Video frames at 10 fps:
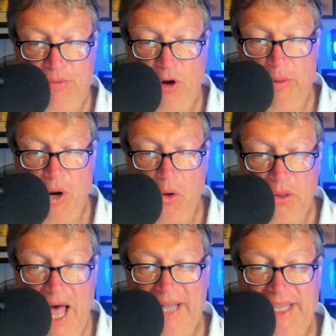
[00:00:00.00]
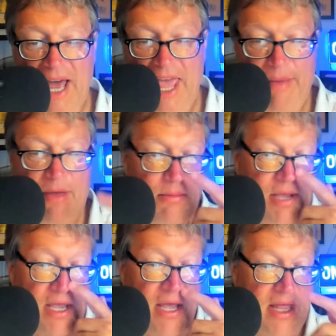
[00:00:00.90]
the promo code Locked On
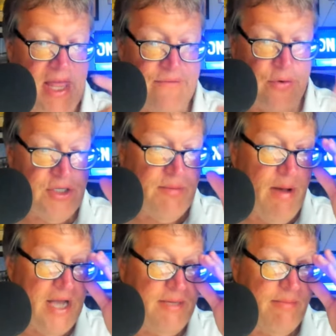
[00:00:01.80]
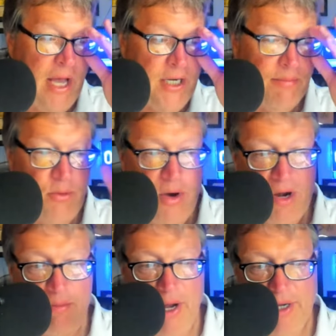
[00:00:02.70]
MLB. That first deposit match up to
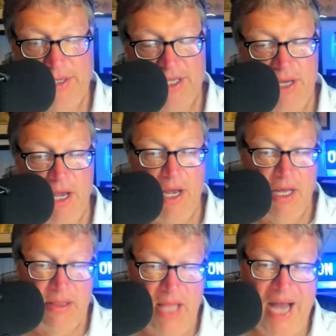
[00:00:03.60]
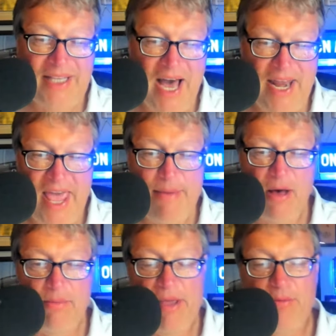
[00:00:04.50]
100 bucks. That's Locked On
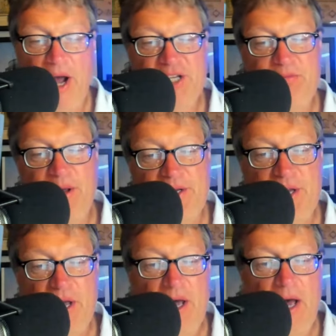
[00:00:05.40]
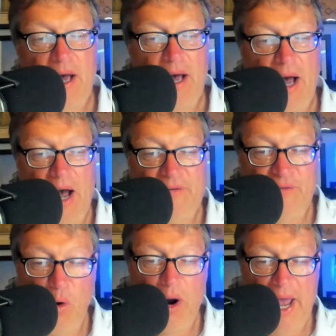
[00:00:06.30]
MLB. PrizePicks uh,
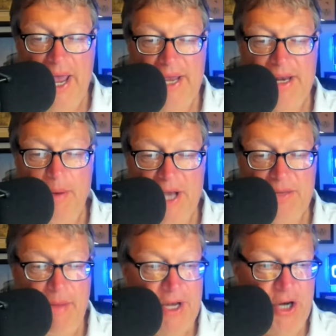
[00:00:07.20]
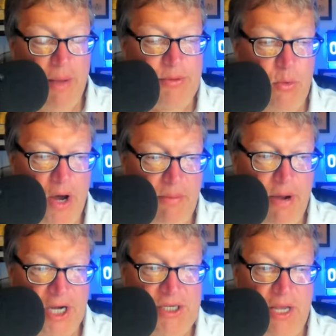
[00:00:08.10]
for a deposit match up to 100
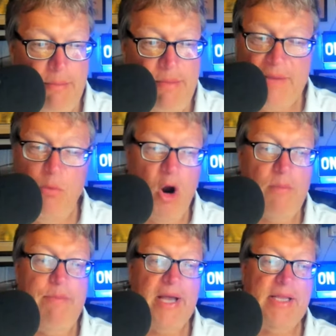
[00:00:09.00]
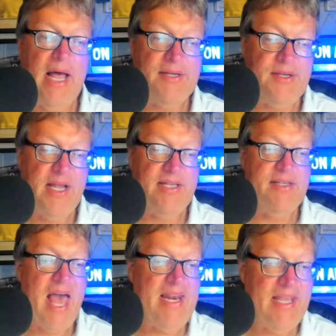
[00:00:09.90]
bucks. Pick more, pick less. It's
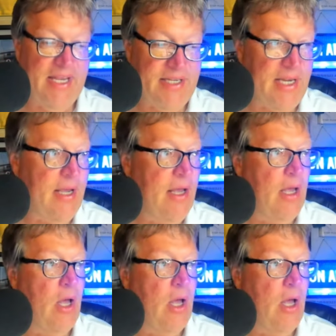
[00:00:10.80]
that easy